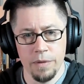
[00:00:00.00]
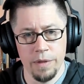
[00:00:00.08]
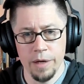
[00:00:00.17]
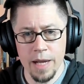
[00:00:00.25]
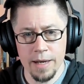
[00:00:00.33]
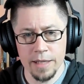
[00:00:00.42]

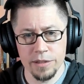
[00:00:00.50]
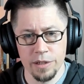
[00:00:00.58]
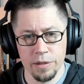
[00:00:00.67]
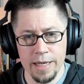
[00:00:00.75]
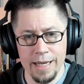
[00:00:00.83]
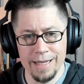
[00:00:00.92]
they're not
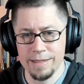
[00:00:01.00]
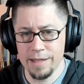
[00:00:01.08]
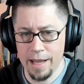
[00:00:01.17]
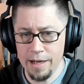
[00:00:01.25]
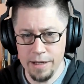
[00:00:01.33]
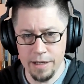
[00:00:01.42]
necessarily
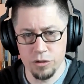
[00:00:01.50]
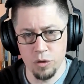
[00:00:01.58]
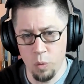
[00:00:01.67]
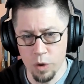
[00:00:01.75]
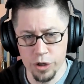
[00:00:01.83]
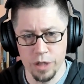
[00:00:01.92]
intending
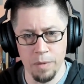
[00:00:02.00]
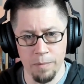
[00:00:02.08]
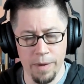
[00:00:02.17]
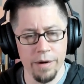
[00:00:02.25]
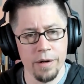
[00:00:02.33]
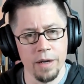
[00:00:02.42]
to worship
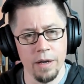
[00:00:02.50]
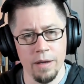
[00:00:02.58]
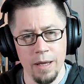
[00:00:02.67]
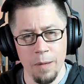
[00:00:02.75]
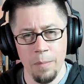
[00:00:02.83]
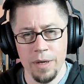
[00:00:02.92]
America,
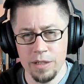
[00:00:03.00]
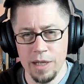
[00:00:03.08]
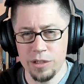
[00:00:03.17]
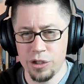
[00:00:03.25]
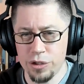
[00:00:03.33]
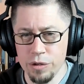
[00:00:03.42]
but
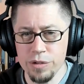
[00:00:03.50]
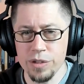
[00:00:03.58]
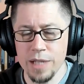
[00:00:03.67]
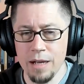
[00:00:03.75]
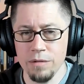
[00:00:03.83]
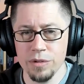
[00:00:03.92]
it sure
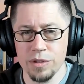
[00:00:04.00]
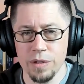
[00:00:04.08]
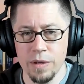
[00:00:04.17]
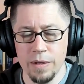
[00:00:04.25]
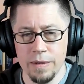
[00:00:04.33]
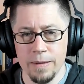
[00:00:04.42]
sounds
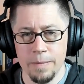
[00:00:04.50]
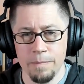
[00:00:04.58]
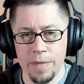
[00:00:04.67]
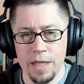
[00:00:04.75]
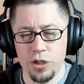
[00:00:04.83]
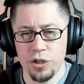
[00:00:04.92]

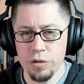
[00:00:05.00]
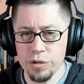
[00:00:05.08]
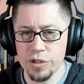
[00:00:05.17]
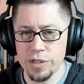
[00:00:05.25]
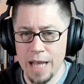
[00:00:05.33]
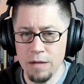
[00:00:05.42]

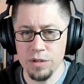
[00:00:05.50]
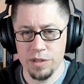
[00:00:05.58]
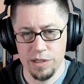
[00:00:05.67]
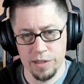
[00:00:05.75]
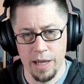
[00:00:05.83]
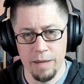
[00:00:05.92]

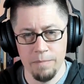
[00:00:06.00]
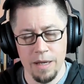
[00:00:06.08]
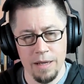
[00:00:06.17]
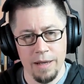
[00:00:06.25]
the same.